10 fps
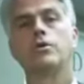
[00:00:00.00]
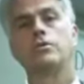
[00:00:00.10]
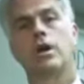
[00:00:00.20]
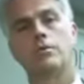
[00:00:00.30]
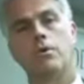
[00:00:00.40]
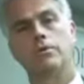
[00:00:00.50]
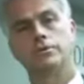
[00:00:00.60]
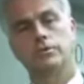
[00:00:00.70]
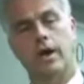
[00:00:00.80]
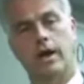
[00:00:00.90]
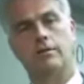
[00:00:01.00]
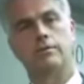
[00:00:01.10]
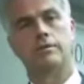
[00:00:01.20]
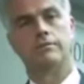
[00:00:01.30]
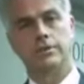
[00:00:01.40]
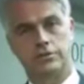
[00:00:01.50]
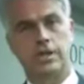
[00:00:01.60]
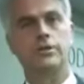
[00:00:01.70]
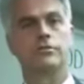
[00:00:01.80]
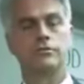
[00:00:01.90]
do they want to have a
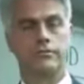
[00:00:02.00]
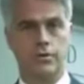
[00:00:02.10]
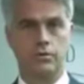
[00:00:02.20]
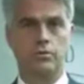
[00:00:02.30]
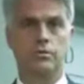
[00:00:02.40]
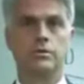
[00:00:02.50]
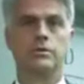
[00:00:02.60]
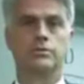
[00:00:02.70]
visitation, funeral,